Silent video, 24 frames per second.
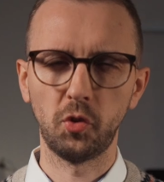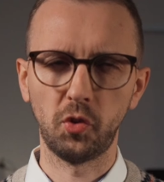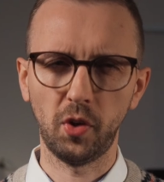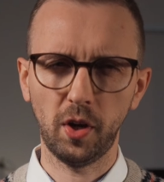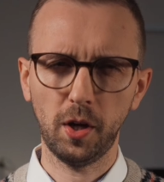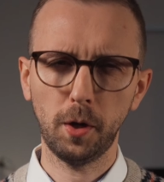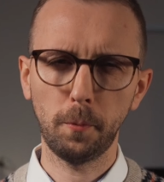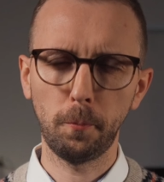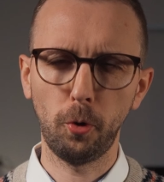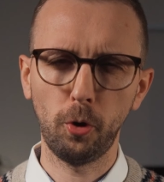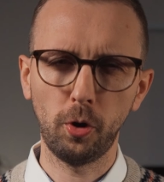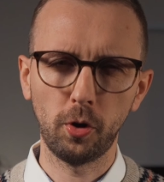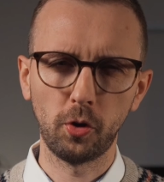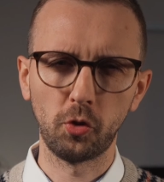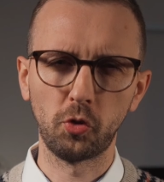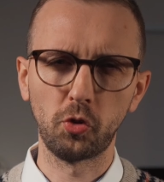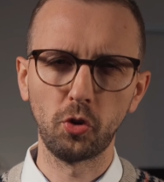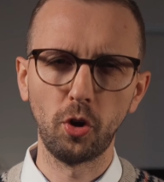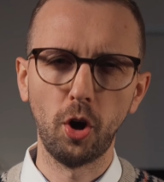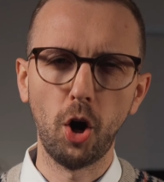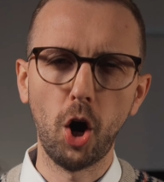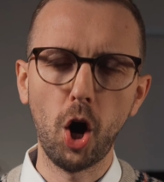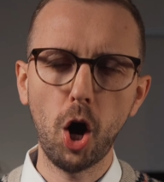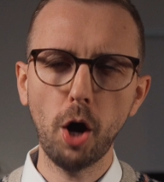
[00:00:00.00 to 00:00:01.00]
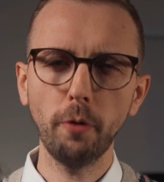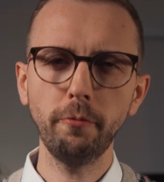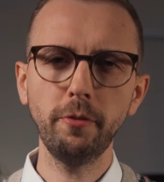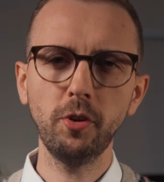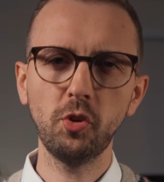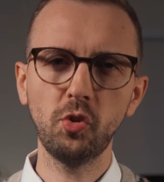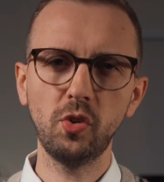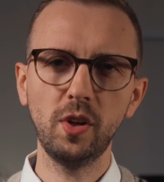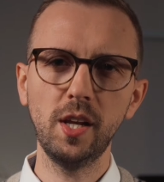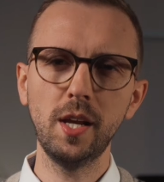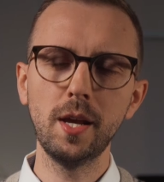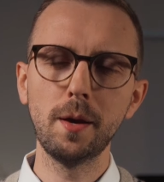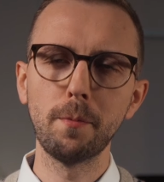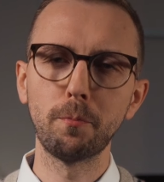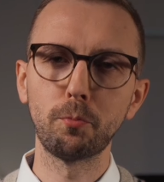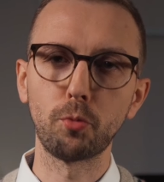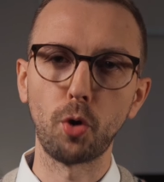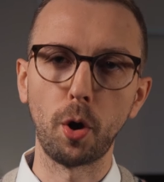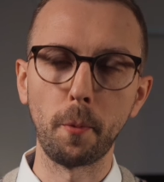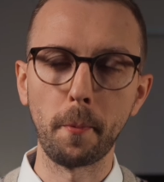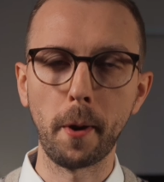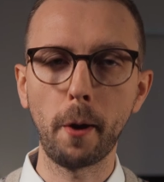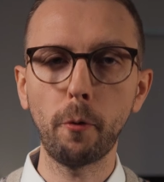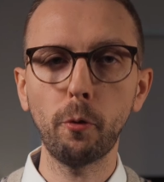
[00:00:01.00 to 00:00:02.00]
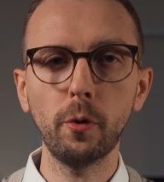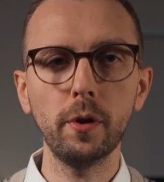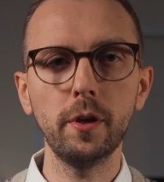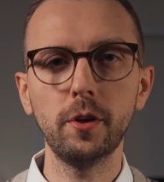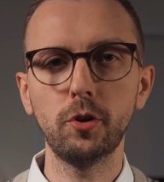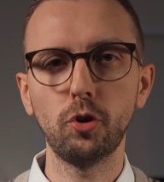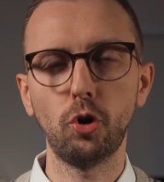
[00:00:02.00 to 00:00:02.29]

Zuckerberg is obviously primarily